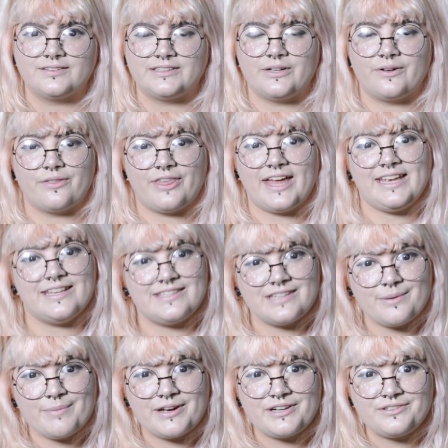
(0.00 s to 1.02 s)
So thank you
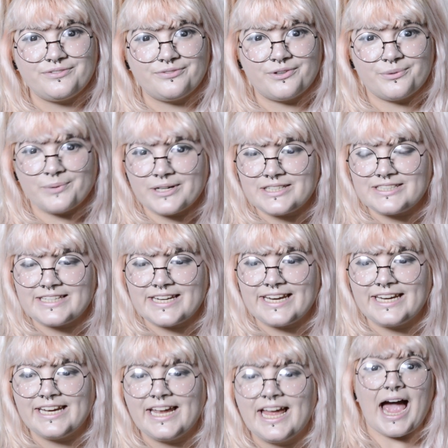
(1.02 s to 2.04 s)
so much for
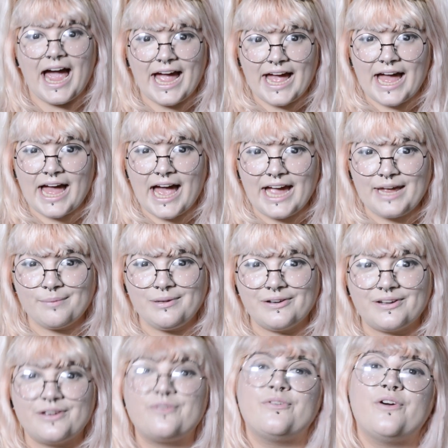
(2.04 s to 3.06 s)
watching. I am
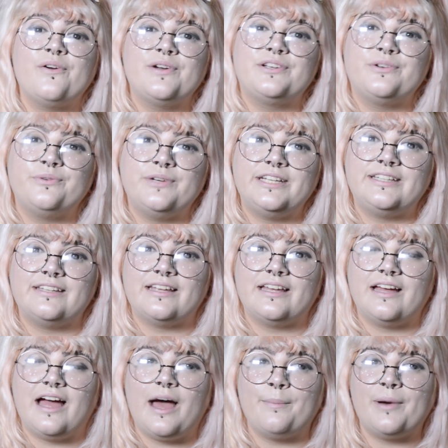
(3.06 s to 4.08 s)
looking forward to read
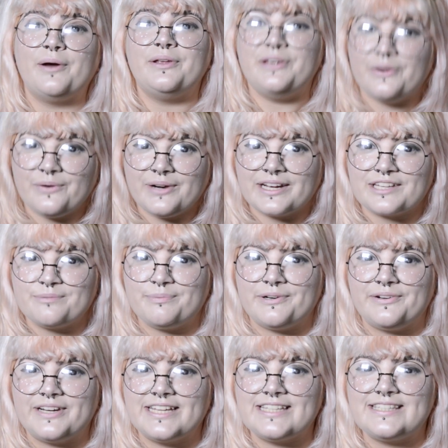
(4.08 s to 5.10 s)
about your
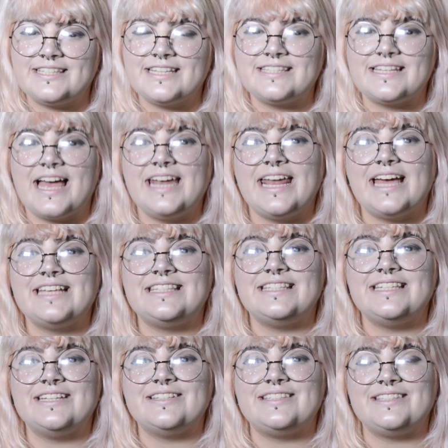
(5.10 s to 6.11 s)
experiences, and I
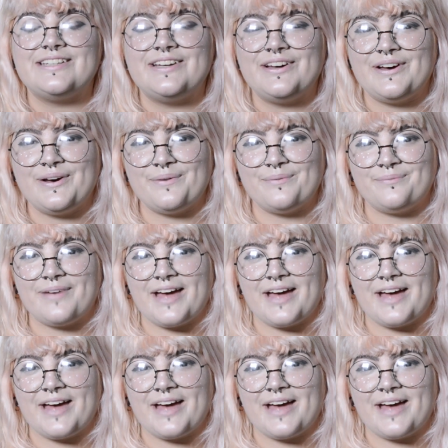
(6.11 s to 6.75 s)
see you soon.